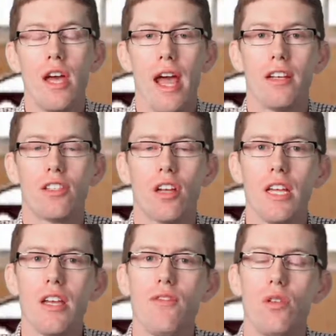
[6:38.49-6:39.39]
And it's going
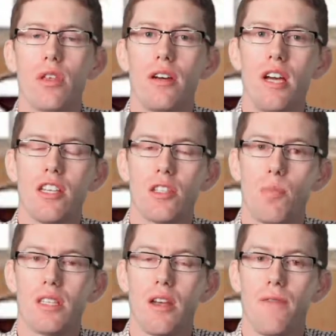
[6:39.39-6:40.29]
to give you the
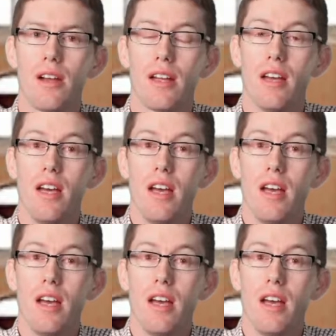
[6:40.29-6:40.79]
specific